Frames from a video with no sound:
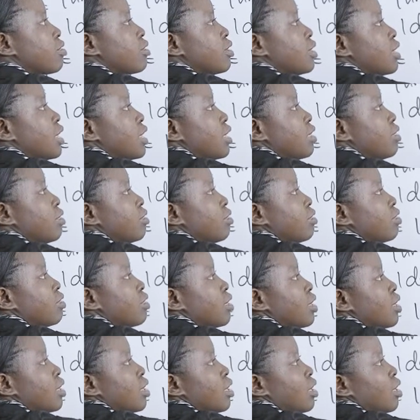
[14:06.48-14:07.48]
days
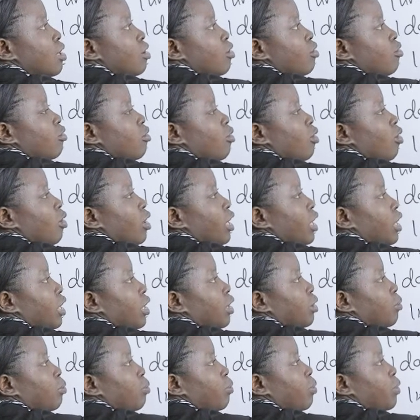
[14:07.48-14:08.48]
for a
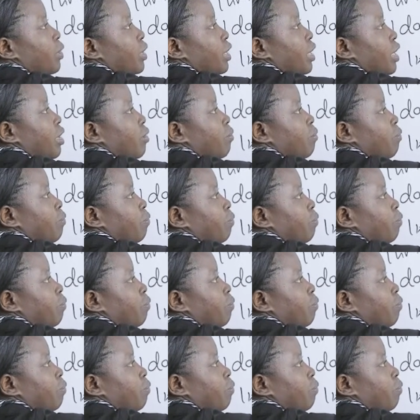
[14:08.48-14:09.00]
leap year.